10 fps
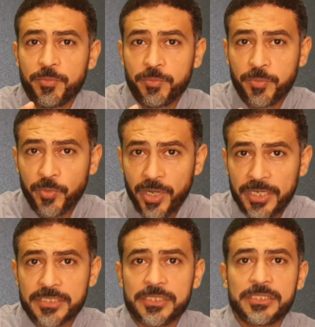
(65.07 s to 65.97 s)

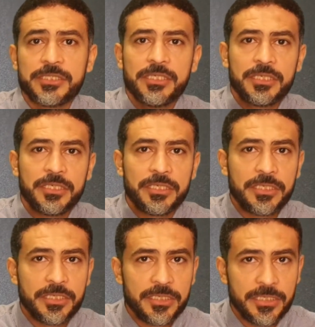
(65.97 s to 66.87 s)
process
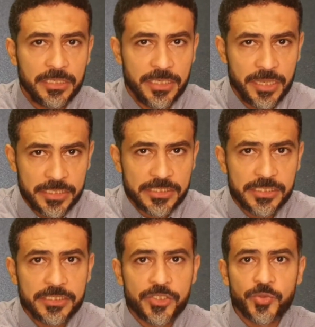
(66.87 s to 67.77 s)
the
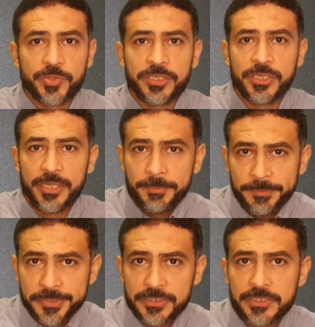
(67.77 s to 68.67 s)
sensory
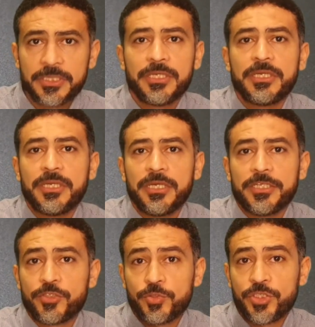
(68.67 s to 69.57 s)
input
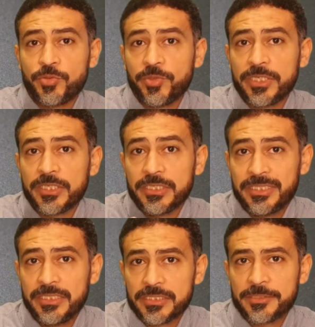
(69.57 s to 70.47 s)
to generate
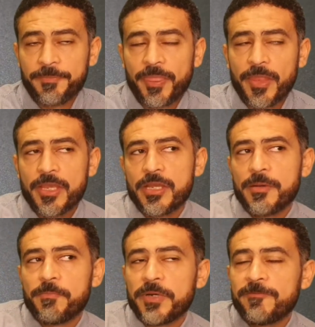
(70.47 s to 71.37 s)
ideas.
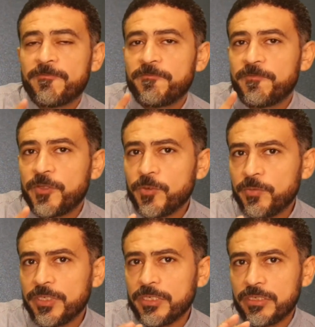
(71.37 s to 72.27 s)
But
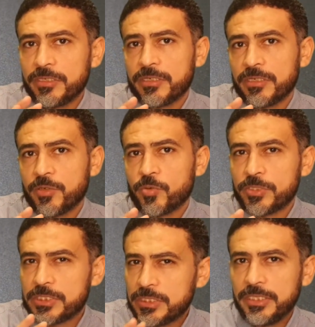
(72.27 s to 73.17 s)
viewing or
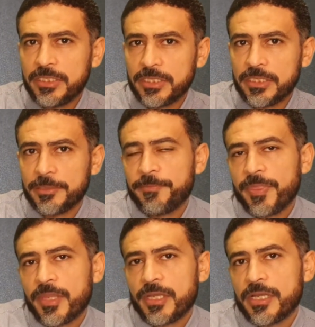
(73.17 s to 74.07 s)
seeing
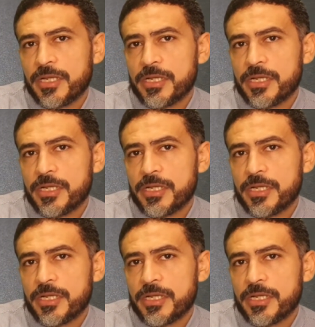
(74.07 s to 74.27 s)
uh,